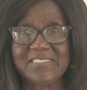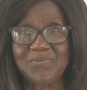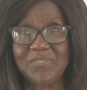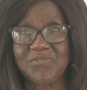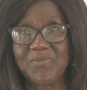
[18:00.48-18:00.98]
is
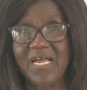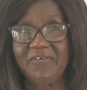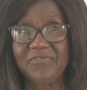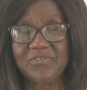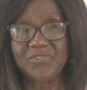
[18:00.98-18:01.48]
what we
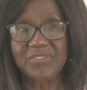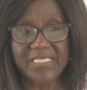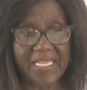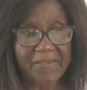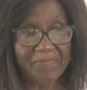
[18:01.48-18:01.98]
have for
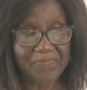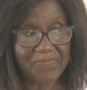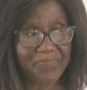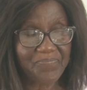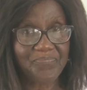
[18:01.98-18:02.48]
today.
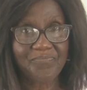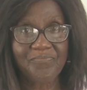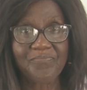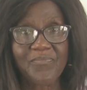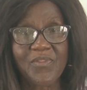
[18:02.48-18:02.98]

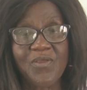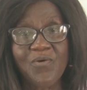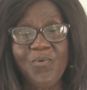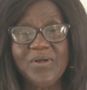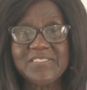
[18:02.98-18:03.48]

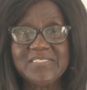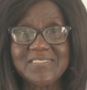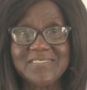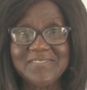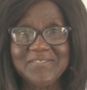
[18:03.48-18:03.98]
What
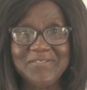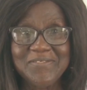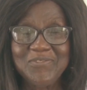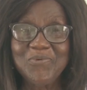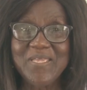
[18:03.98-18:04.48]

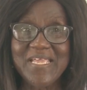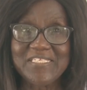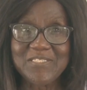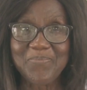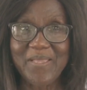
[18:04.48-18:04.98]
do we
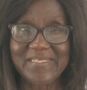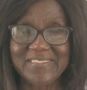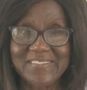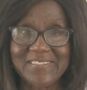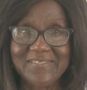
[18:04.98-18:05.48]

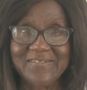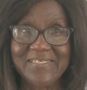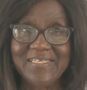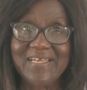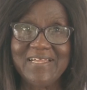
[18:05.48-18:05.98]
expect
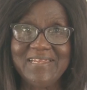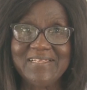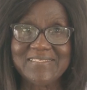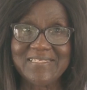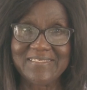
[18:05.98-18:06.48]
in our
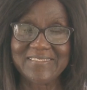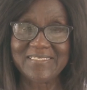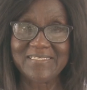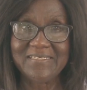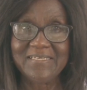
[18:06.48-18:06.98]
next
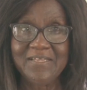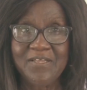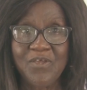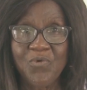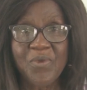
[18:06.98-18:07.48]
lesson?
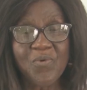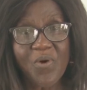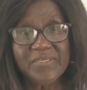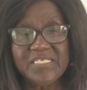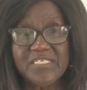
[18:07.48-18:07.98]
We
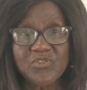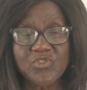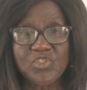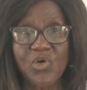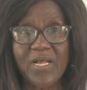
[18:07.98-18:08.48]
wanted to
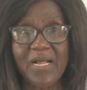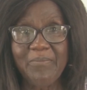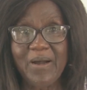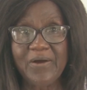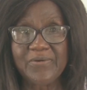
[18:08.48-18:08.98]
talk
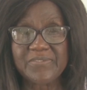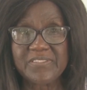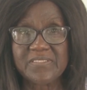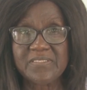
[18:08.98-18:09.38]
about